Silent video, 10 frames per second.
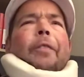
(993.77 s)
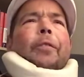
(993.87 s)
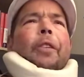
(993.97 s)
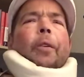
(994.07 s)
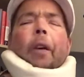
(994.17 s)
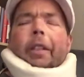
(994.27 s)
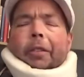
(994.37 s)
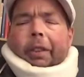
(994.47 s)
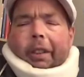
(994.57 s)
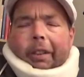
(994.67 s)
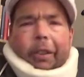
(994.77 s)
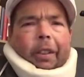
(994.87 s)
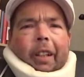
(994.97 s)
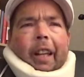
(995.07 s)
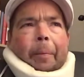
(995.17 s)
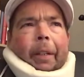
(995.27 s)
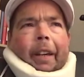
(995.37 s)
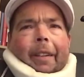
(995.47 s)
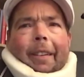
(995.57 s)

studio audience. You can clap again.